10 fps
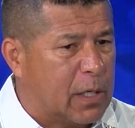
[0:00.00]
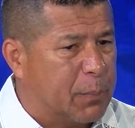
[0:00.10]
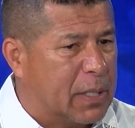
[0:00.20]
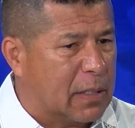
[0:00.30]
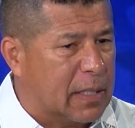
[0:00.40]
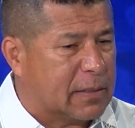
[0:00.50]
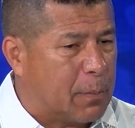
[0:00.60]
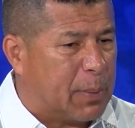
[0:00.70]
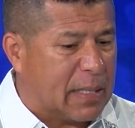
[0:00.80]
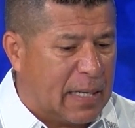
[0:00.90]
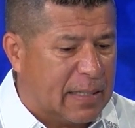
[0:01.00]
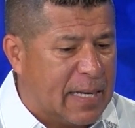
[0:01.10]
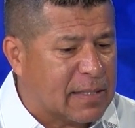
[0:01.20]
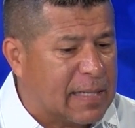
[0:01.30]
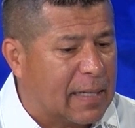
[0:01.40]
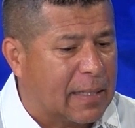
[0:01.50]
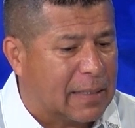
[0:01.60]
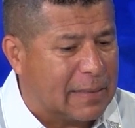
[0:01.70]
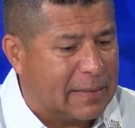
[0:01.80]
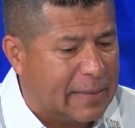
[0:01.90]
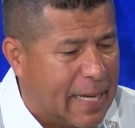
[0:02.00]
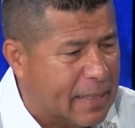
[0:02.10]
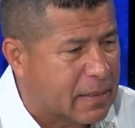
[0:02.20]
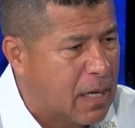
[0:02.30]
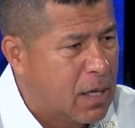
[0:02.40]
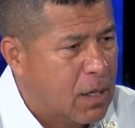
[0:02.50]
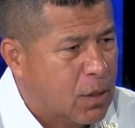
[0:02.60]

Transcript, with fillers: be uh-huh. connected, but unless they connect